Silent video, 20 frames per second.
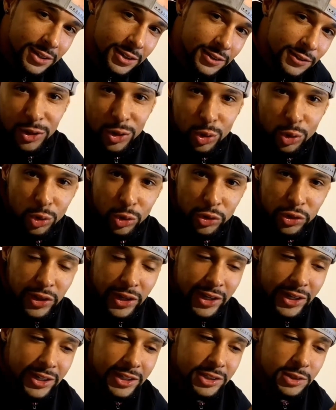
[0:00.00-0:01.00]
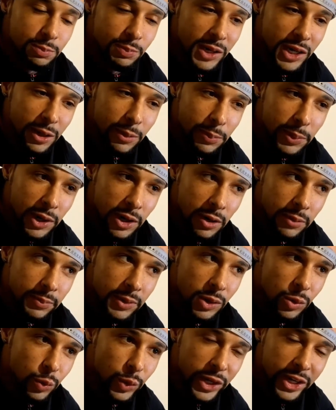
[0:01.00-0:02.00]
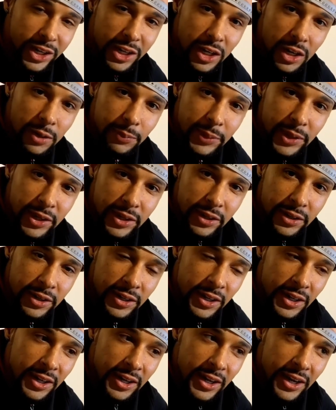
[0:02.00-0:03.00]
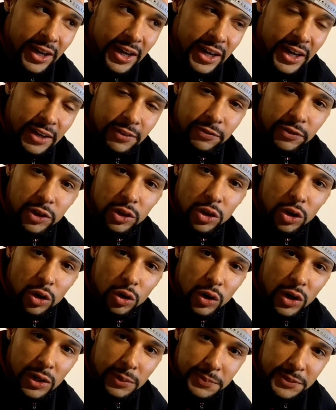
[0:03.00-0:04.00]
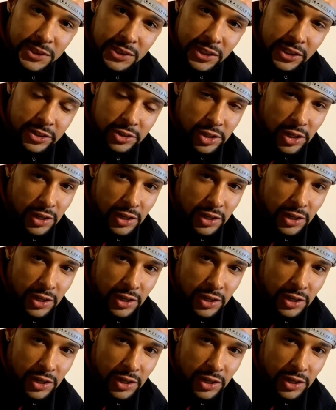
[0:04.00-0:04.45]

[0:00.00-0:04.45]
And the cool thing is my apartment, when I come in, I have to go upstairs.